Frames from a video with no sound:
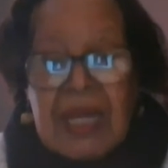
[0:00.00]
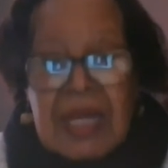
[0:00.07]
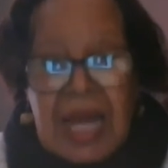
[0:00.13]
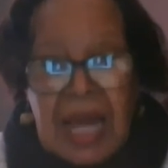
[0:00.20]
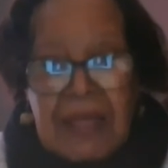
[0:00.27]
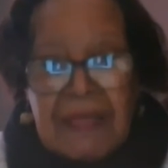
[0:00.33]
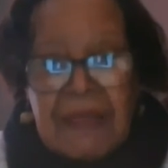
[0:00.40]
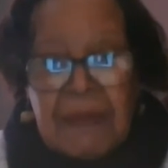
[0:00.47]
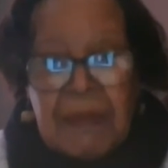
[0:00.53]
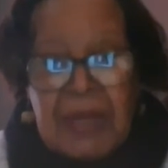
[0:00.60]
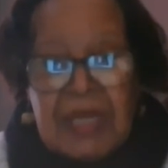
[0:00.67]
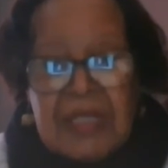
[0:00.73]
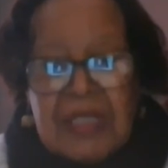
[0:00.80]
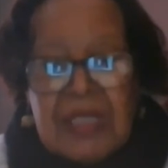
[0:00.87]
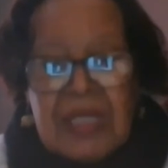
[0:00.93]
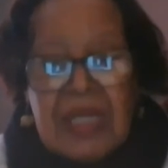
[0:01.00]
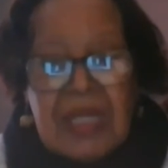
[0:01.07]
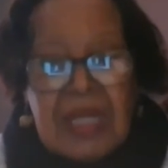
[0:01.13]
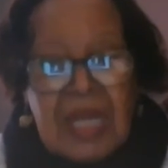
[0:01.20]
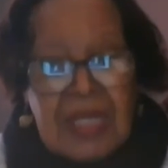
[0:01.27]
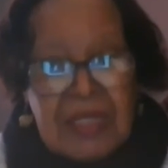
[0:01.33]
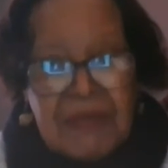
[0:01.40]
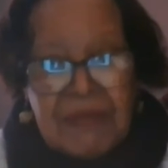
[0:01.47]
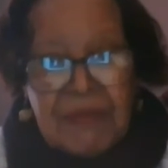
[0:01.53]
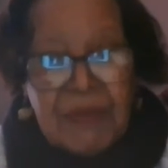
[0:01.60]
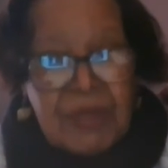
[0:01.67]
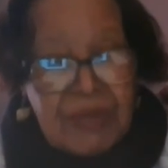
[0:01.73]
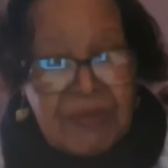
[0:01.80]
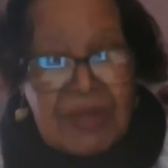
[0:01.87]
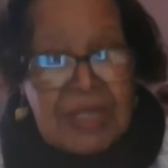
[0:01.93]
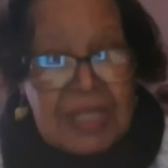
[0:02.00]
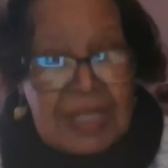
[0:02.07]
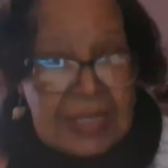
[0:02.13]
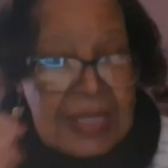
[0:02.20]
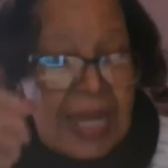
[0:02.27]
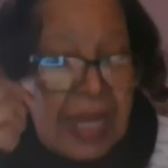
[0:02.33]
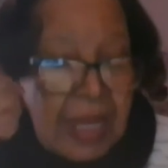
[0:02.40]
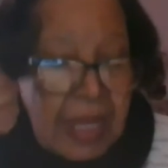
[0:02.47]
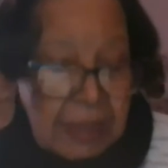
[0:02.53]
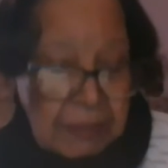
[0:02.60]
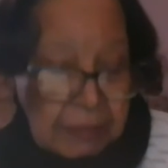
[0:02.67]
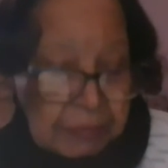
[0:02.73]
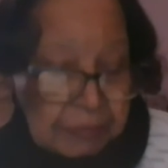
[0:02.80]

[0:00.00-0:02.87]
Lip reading: got the message, and that was really sad.